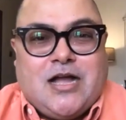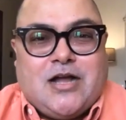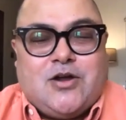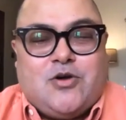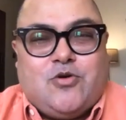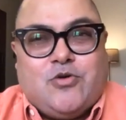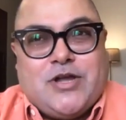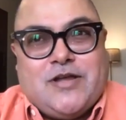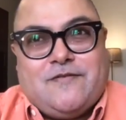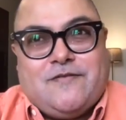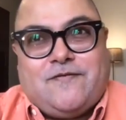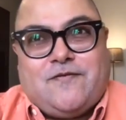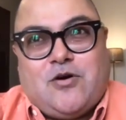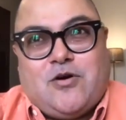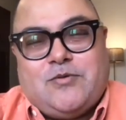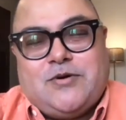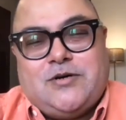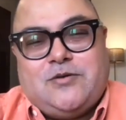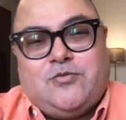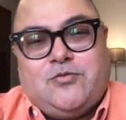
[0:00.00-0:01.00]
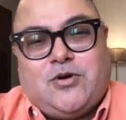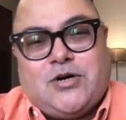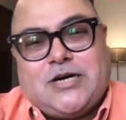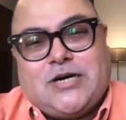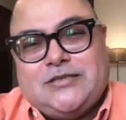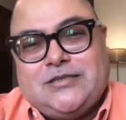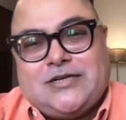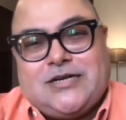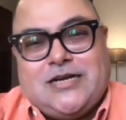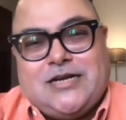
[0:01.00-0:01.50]
Going forward, what are
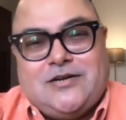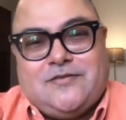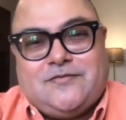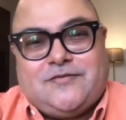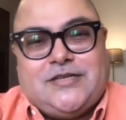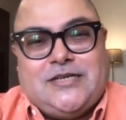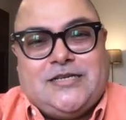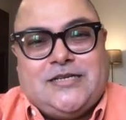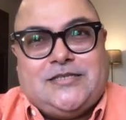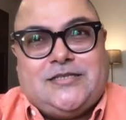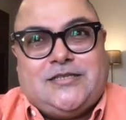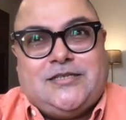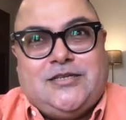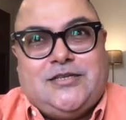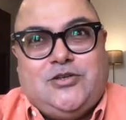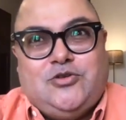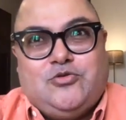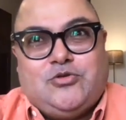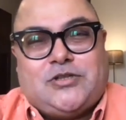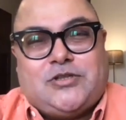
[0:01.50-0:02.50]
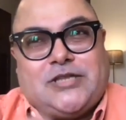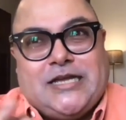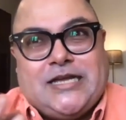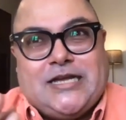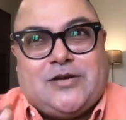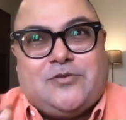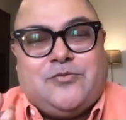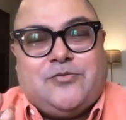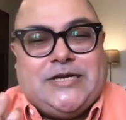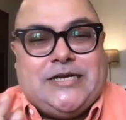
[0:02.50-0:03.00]
the kind of things you think
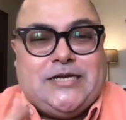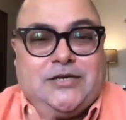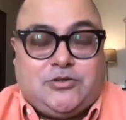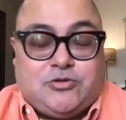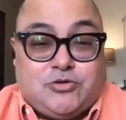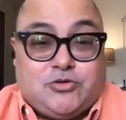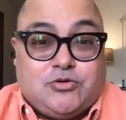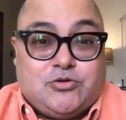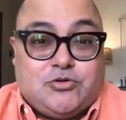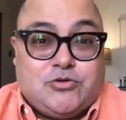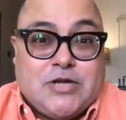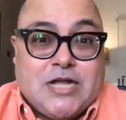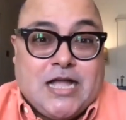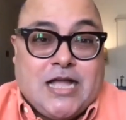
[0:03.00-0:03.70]
we need to do,